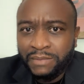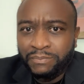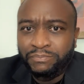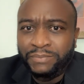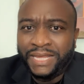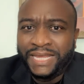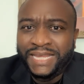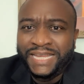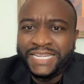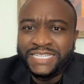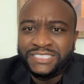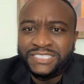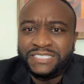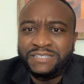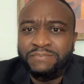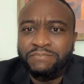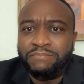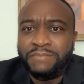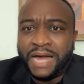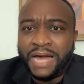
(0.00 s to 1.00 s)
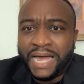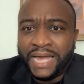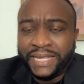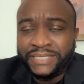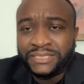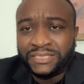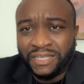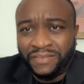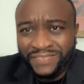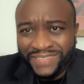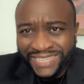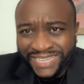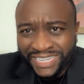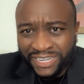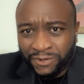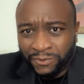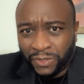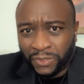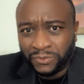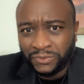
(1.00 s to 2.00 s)
may enter the minds of the
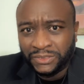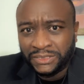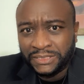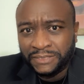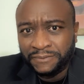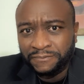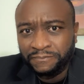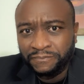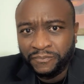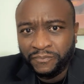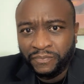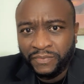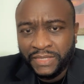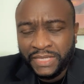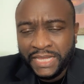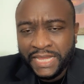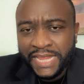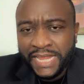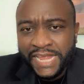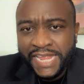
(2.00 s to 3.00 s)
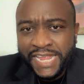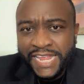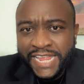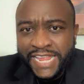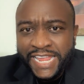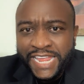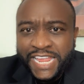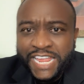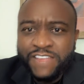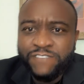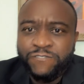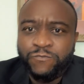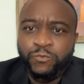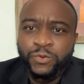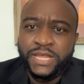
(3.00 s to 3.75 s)
Negroes. If we